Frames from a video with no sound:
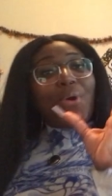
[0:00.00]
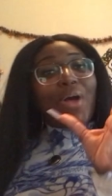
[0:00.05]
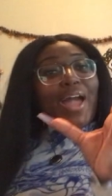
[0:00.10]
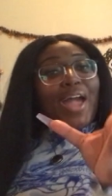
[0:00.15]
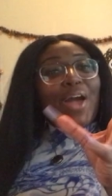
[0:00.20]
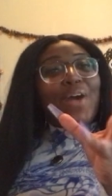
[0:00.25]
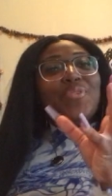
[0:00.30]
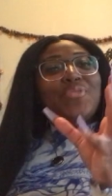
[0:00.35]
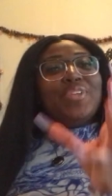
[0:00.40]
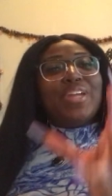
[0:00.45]

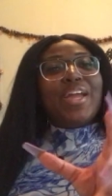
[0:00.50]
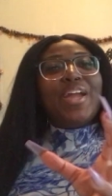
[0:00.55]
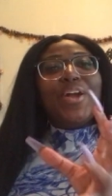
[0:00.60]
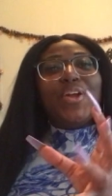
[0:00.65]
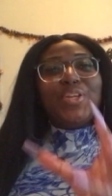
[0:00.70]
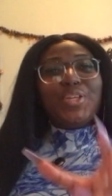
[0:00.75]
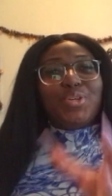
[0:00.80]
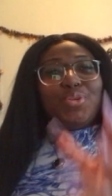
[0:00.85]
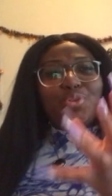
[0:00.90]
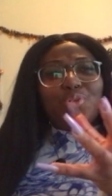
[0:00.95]
How
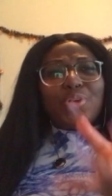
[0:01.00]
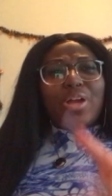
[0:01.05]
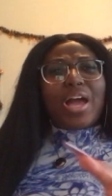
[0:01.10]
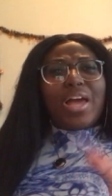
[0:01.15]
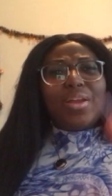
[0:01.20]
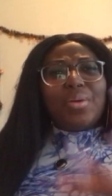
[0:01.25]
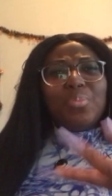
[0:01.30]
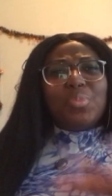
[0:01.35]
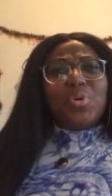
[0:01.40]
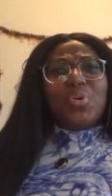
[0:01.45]
dare you
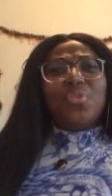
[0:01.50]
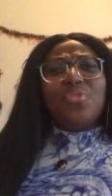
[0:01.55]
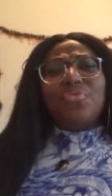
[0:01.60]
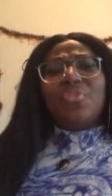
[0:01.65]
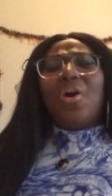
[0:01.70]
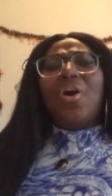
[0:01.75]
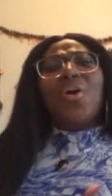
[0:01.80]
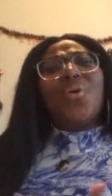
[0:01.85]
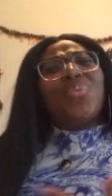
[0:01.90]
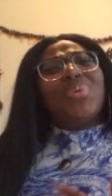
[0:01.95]
try to move
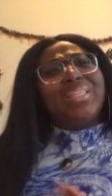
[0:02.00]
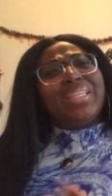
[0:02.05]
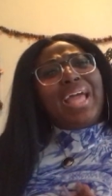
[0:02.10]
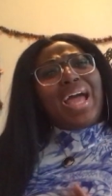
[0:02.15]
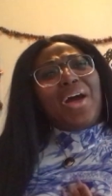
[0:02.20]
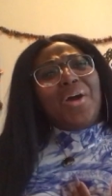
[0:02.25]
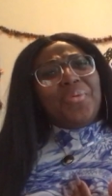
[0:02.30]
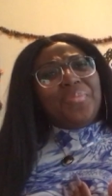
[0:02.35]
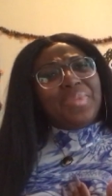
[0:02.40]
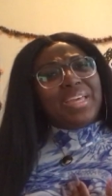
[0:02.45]
on
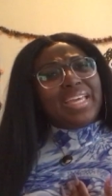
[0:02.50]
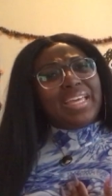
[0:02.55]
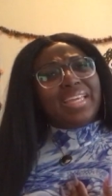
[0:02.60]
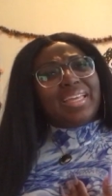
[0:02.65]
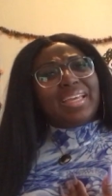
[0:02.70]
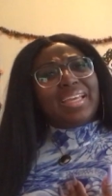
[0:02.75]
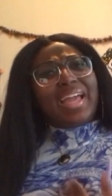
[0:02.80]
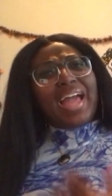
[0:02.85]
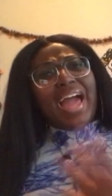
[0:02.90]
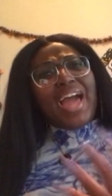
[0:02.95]
without
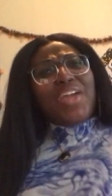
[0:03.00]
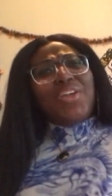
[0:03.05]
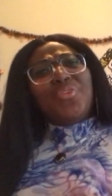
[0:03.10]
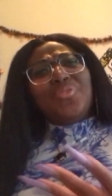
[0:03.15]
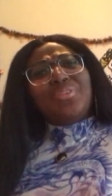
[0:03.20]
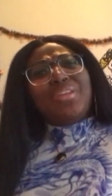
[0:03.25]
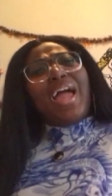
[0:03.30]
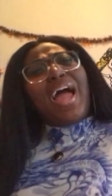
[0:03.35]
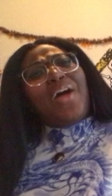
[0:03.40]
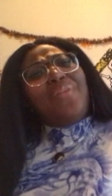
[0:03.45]
me? How
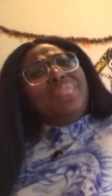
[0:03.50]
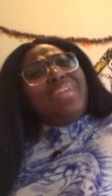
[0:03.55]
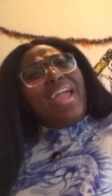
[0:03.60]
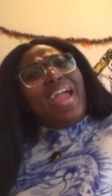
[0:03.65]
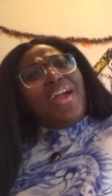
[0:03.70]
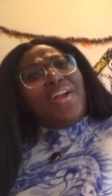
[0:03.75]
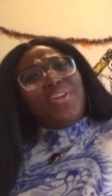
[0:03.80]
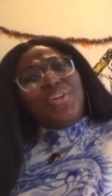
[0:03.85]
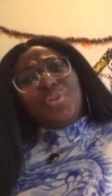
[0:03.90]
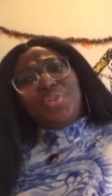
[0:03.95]
you how
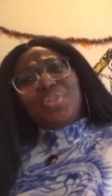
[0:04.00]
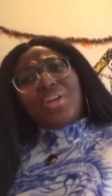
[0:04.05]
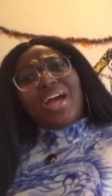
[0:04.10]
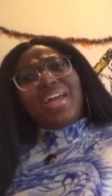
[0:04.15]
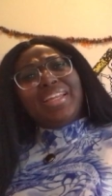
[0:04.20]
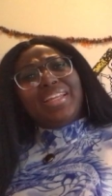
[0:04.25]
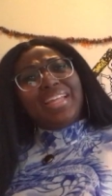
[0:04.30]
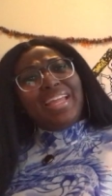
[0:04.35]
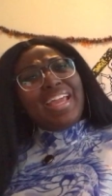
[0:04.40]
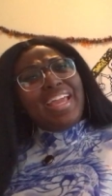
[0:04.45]
dare you
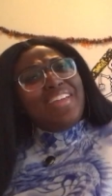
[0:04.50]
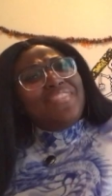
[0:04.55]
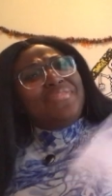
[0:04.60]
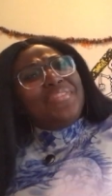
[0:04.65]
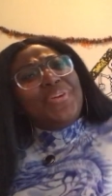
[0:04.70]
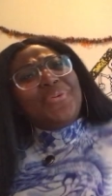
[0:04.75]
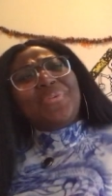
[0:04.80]
try to leave?